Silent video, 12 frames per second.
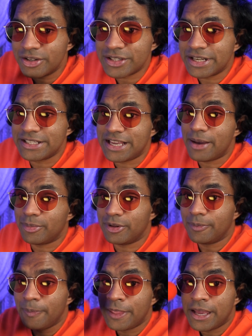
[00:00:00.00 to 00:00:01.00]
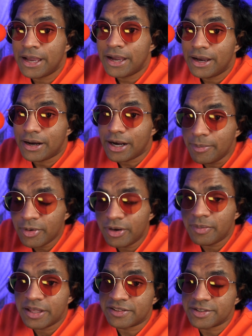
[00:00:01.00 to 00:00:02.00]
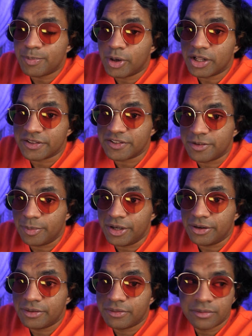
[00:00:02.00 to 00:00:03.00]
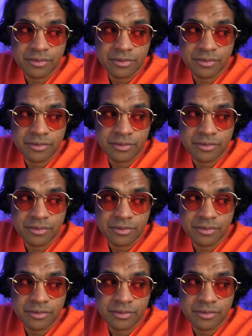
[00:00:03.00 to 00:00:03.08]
here's an example. I'm going to make this ball disappear.